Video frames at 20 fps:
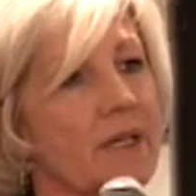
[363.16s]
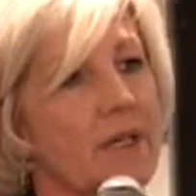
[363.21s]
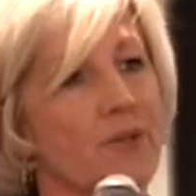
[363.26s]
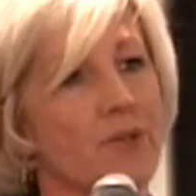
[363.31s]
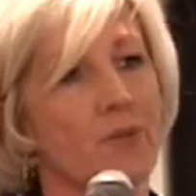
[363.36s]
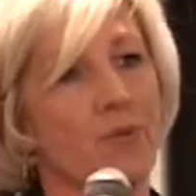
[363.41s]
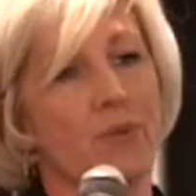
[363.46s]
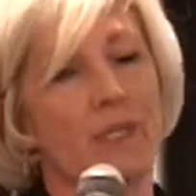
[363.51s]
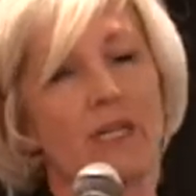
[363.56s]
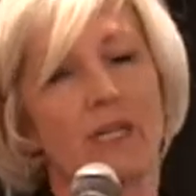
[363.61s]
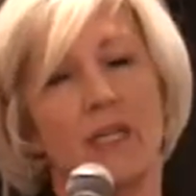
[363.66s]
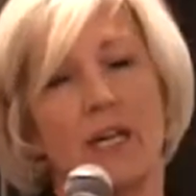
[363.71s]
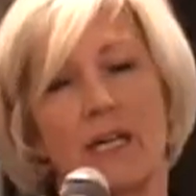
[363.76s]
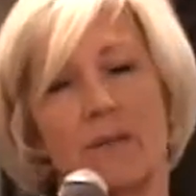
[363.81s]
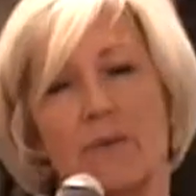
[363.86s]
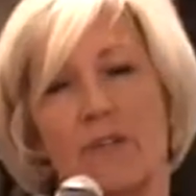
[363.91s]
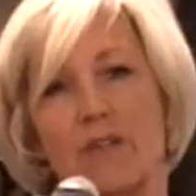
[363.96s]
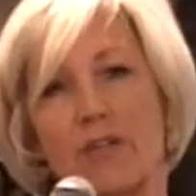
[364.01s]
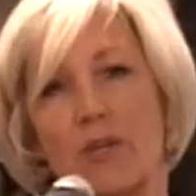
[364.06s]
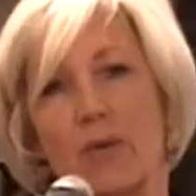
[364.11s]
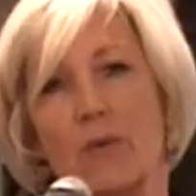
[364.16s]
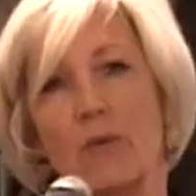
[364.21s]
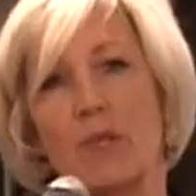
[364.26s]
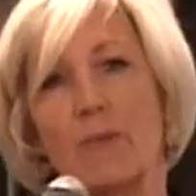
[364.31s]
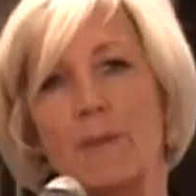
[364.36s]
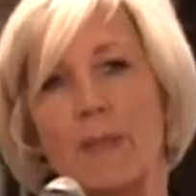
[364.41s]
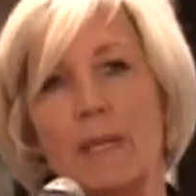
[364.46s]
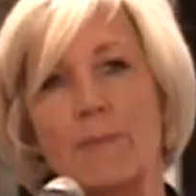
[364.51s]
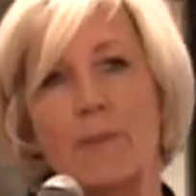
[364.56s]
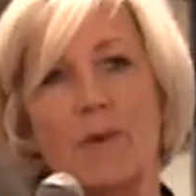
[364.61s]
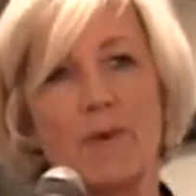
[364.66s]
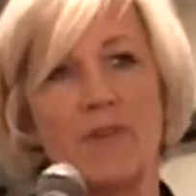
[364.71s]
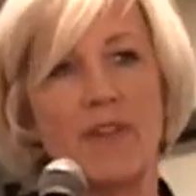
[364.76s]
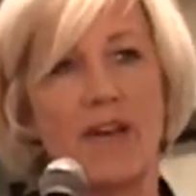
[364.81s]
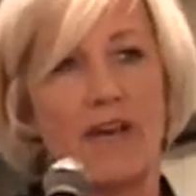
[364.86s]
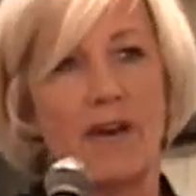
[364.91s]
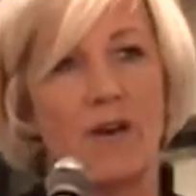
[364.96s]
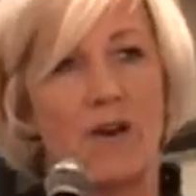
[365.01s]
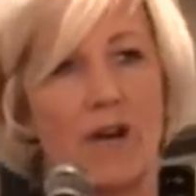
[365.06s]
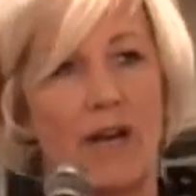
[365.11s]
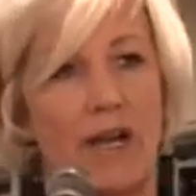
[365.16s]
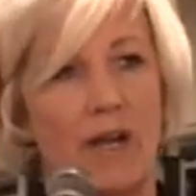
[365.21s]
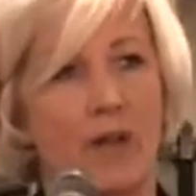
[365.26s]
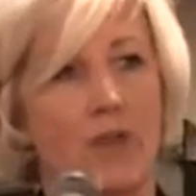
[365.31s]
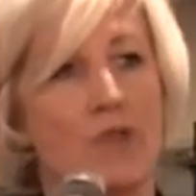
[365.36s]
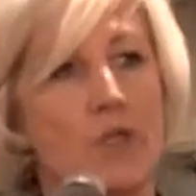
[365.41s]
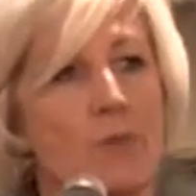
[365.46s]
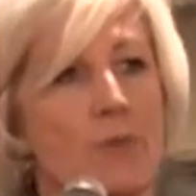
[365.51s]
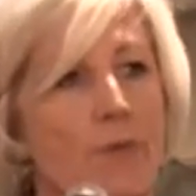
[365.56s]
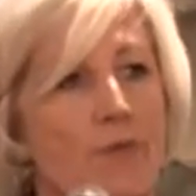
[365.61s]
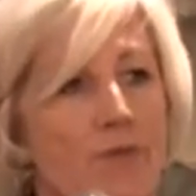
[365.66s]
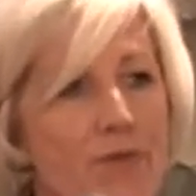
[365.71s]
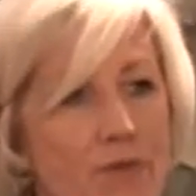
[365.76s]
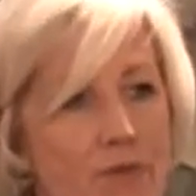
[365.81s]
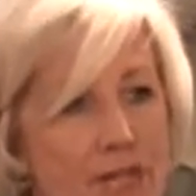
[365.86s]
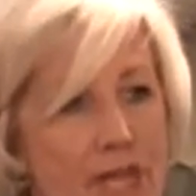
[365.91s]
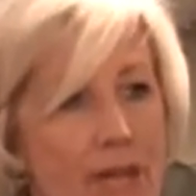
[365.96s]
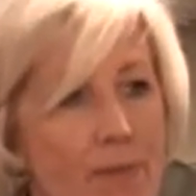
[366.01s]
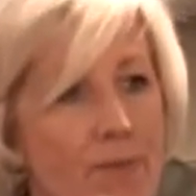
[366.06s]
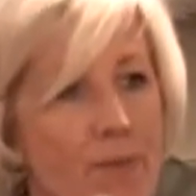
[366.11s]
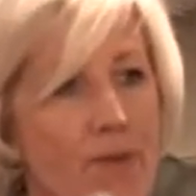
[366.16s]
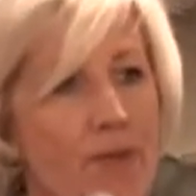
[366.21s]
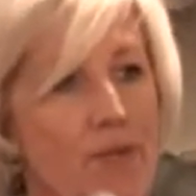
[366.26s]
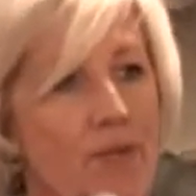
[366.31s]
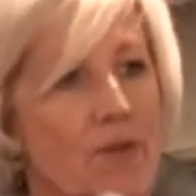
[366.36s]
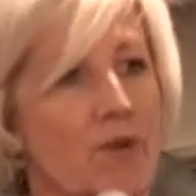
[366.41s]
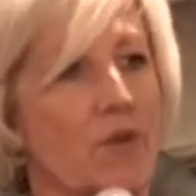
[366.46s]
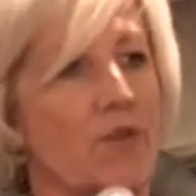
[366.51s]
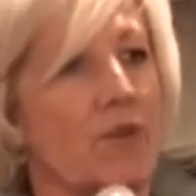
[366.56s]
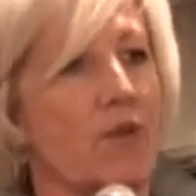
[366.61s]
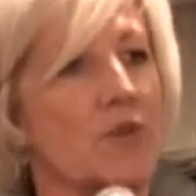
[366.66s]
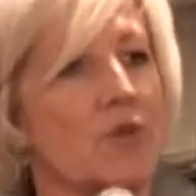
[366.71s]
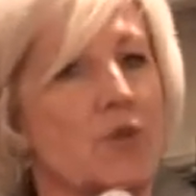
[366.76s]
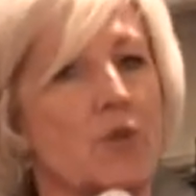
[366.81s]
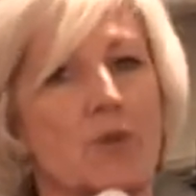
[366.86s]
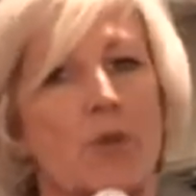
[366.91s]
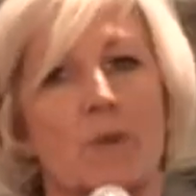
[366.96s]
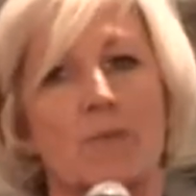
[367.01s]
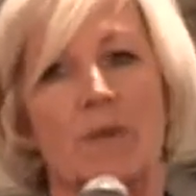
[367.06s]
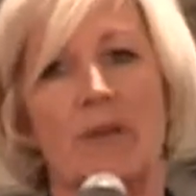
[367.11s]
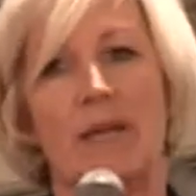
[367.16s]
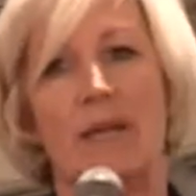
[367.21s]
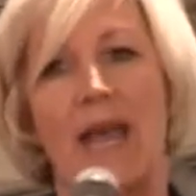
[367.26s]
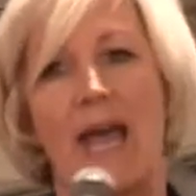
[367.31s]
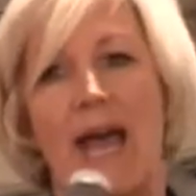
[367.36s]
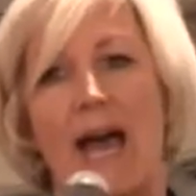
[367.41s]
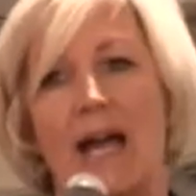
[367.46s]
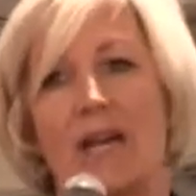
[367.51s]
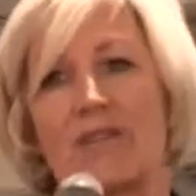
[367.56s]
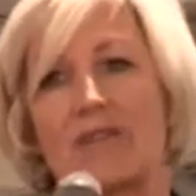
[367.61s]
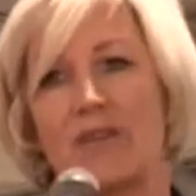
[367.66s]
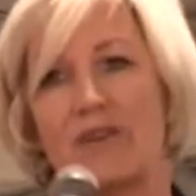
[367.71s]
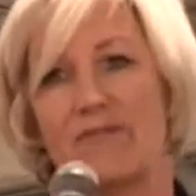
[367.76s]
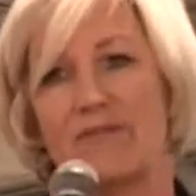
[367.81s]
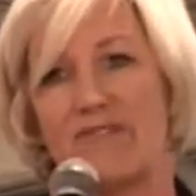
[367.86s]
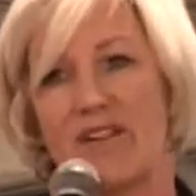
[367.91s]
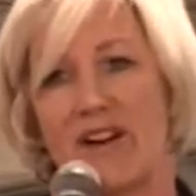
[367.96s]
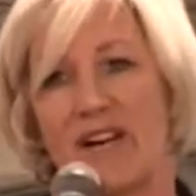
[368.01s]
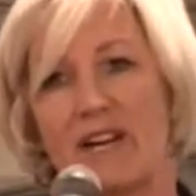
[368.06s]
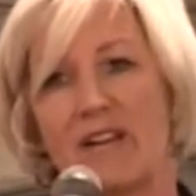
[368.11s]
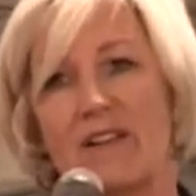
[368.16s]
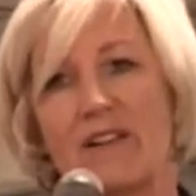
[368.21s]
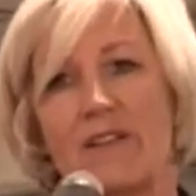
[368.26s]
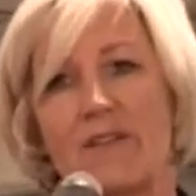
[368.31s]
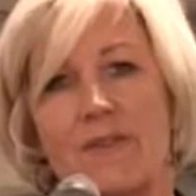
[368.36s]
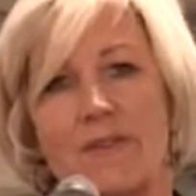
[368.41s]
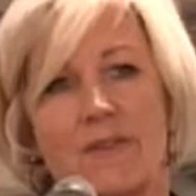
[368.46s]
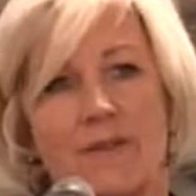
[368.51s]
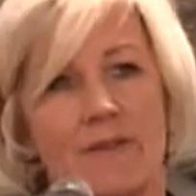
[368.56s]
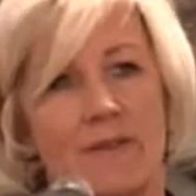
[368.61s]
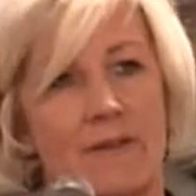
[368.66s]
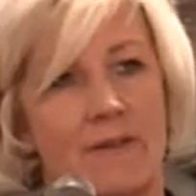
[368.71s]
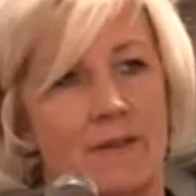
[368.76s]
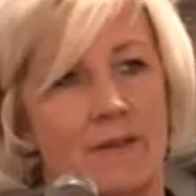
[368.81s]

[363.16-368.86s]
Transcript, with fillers: and under realignment, the only people that are eligible for state prison are those who commit acts of violence,